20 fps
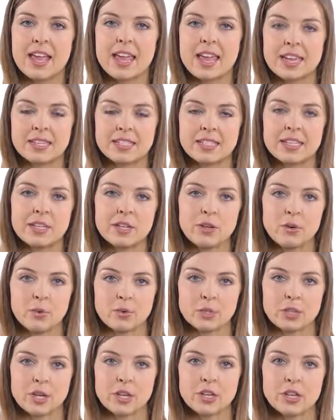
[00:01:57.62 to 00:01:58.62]
18 and
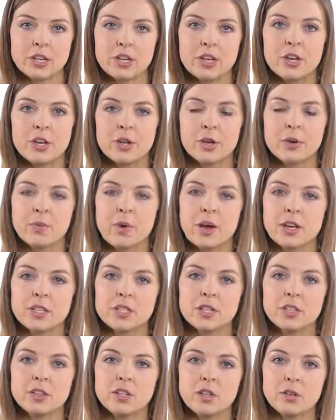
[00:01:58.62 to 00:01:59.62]
older who want
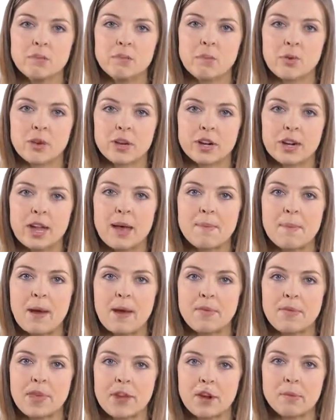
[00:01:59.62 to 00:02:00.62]
to learn more
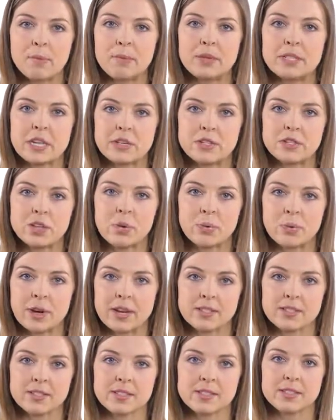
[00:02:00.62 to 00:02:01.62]
about their potential
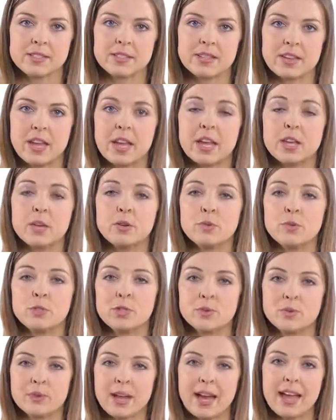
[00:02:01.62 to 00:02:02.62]
risks and who
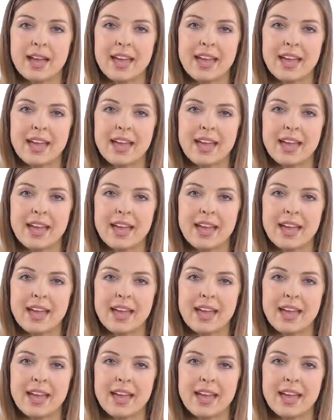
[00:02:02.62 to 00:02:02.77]
do not